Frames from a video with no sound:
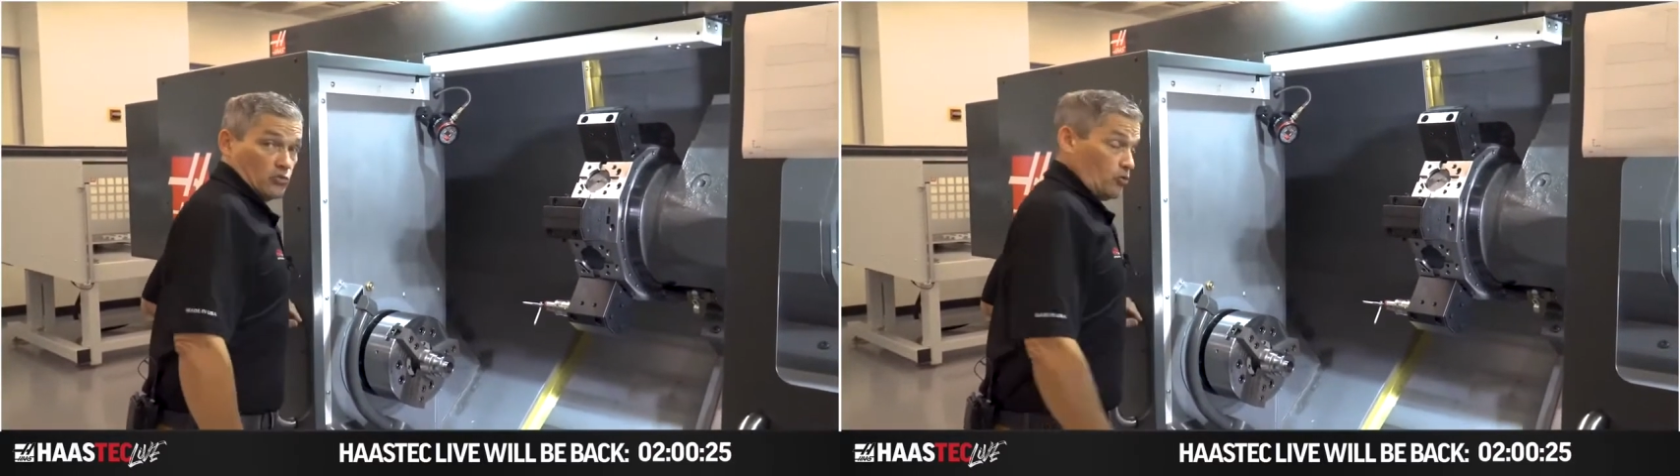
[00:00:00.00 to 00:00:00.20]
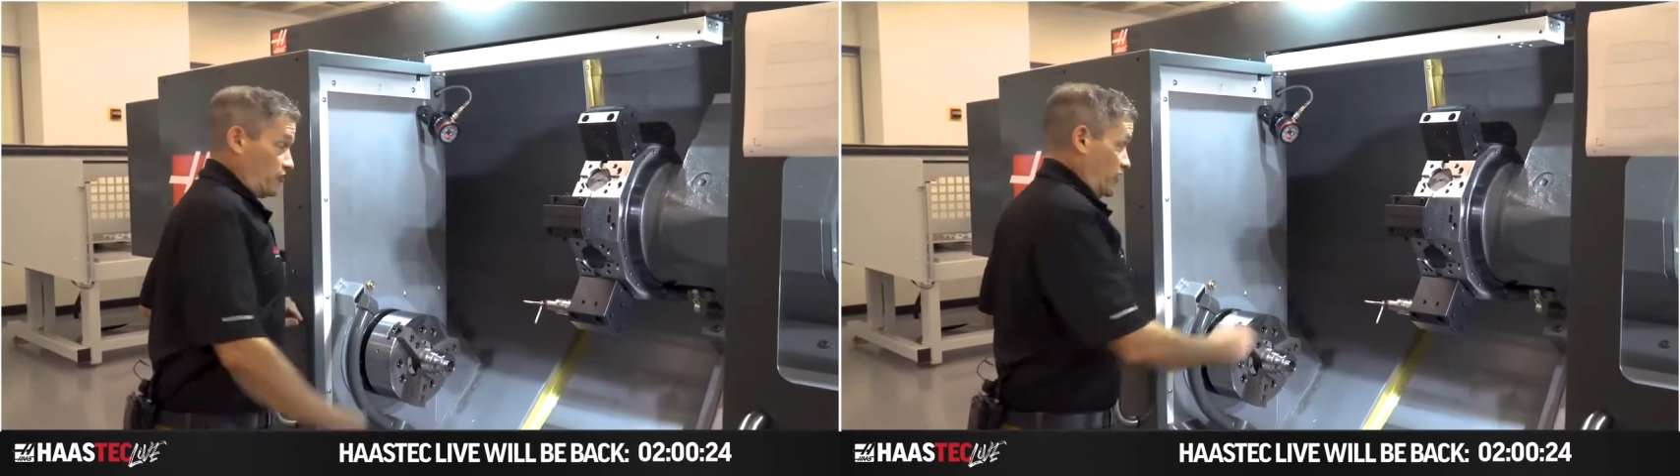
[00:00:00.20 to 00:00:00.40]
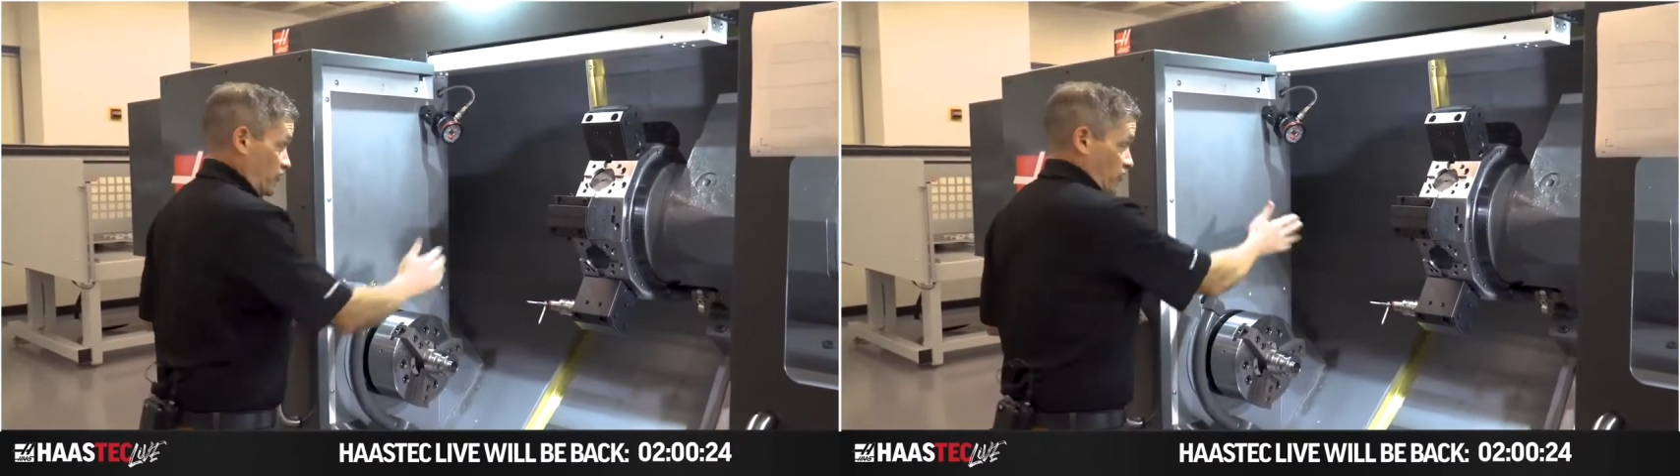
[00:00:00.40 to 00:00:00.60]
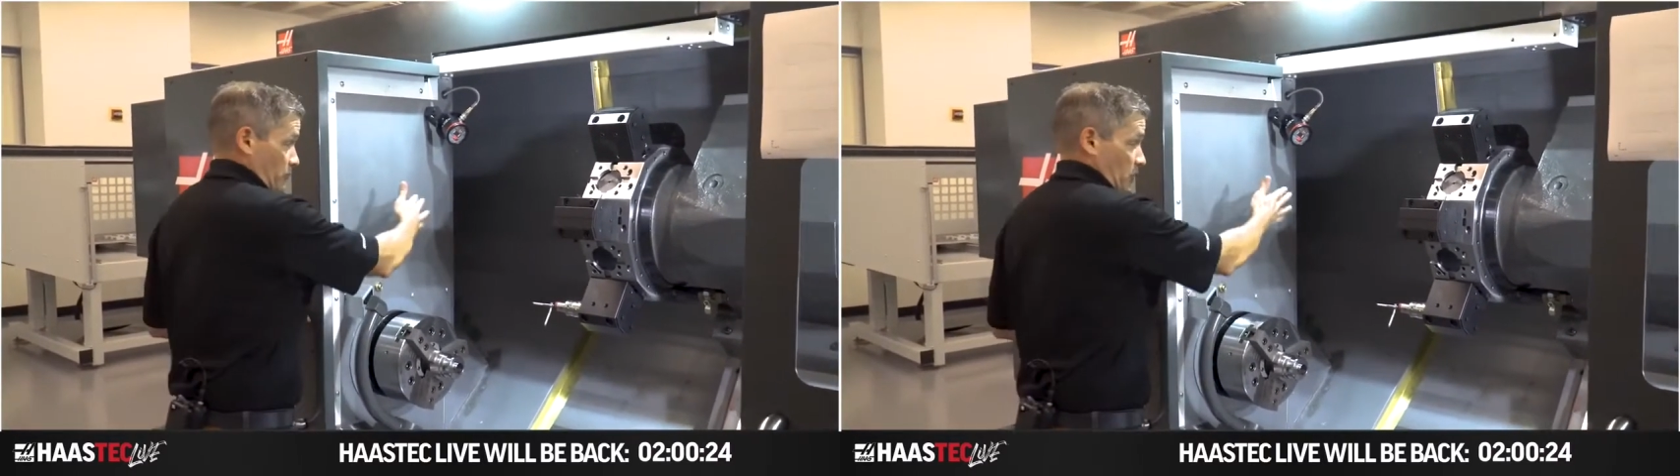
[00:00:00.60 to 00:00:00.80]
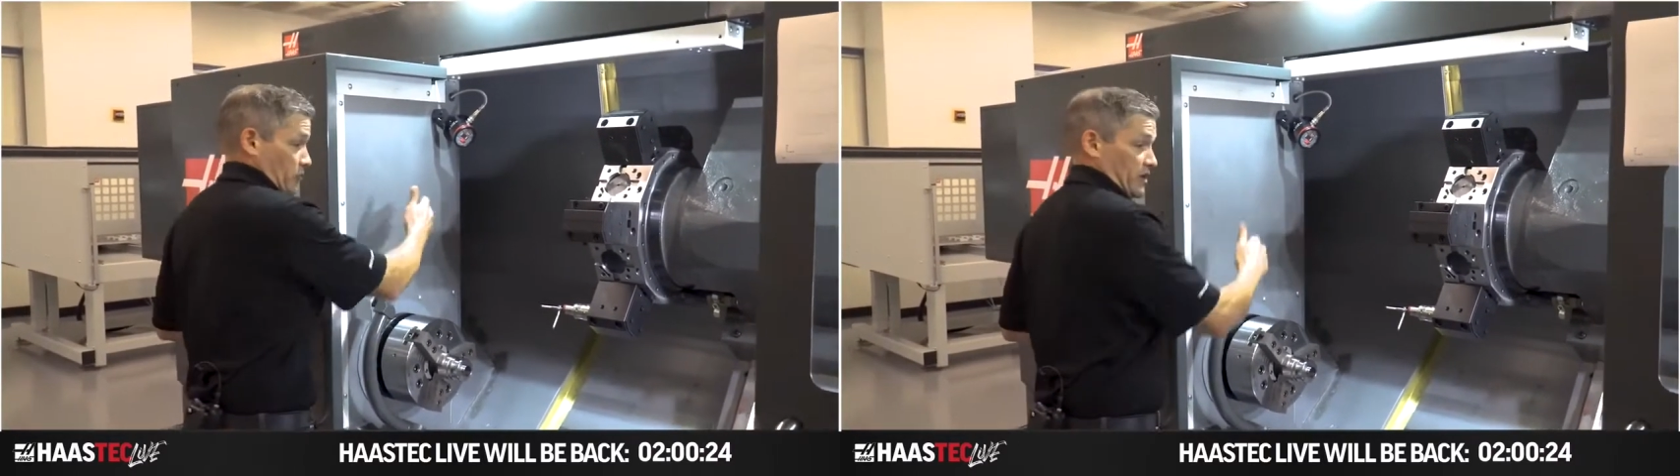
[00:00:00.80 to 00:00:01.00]
tools against the
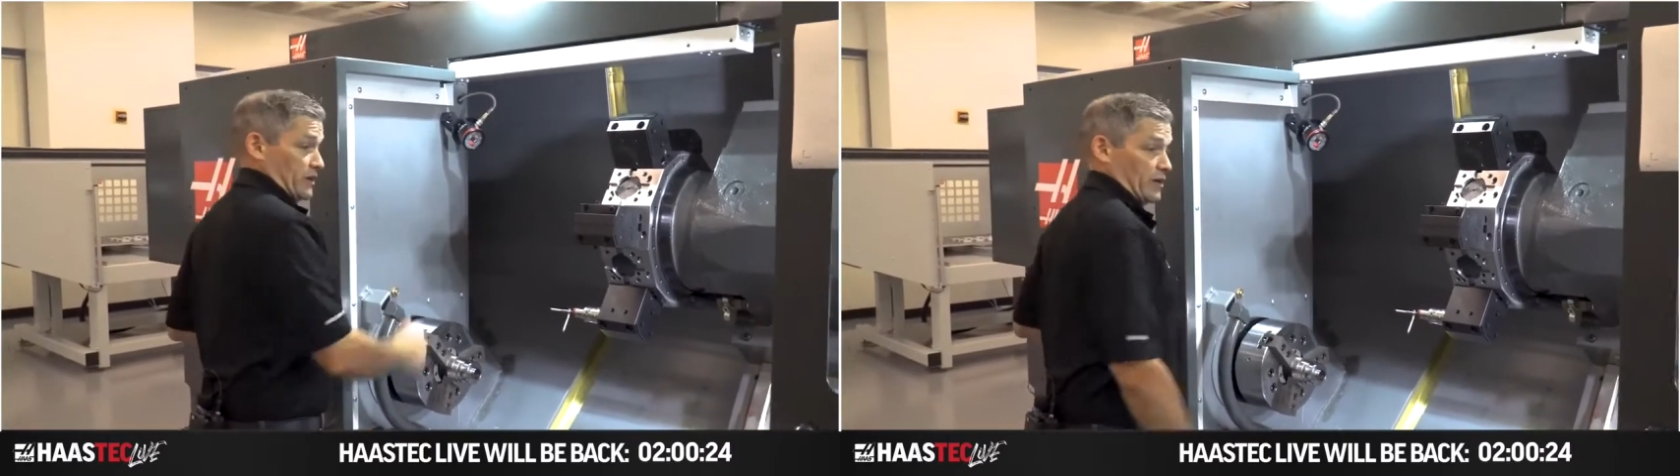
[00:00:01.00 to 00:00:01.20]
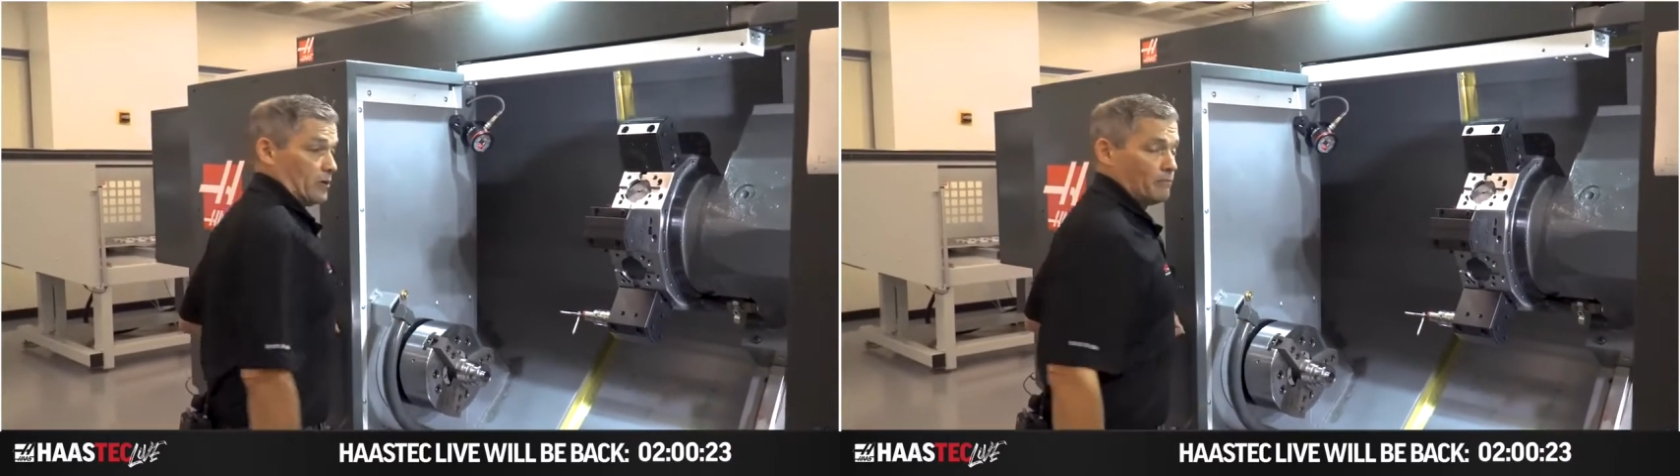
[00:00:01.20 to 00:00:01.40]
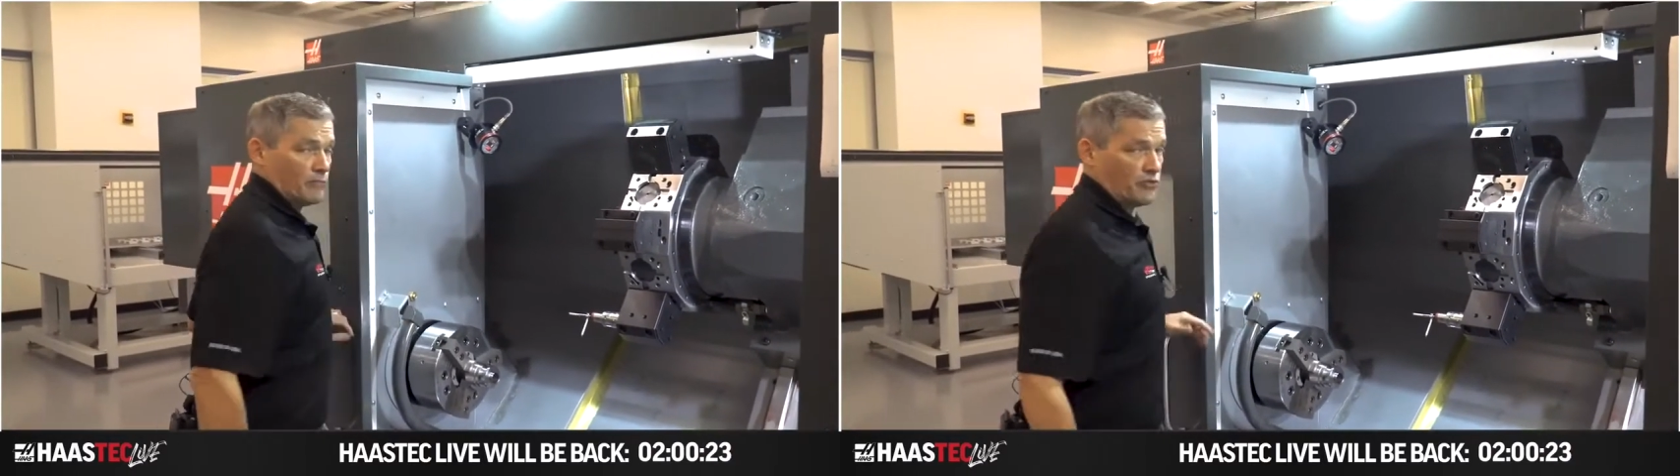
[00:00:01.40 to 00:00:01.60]
bulkhead here.